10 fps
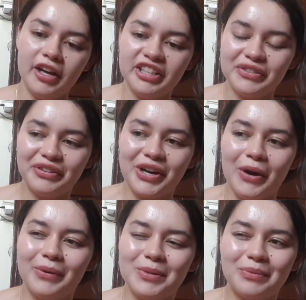I actually
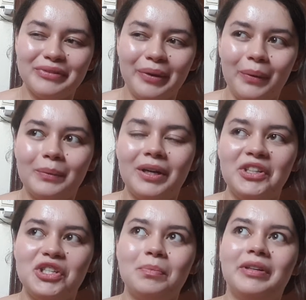forgot which movie we
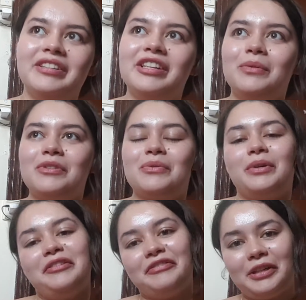watched, but it was a
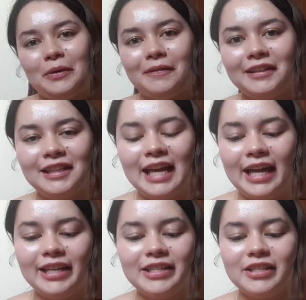really funny one,
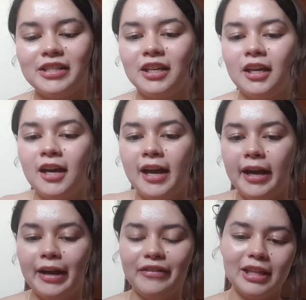and
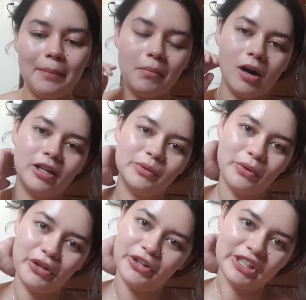having that bond
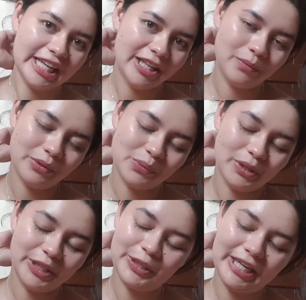with her again was
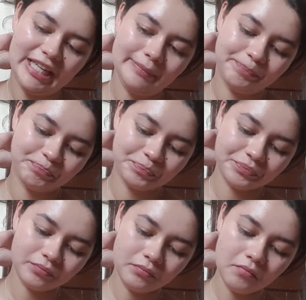really great.
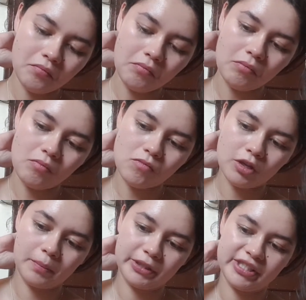
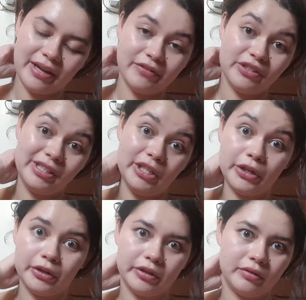Because I haven't seen
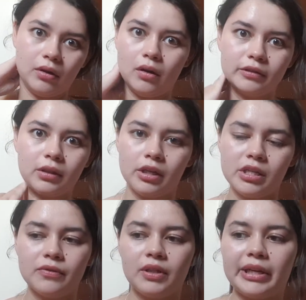her, of
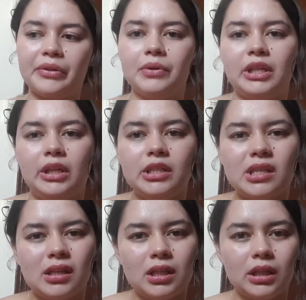course, for like 3
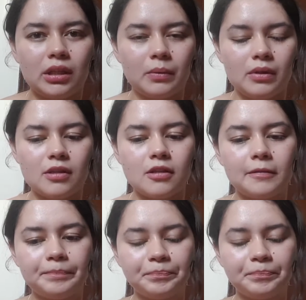years, I think it was.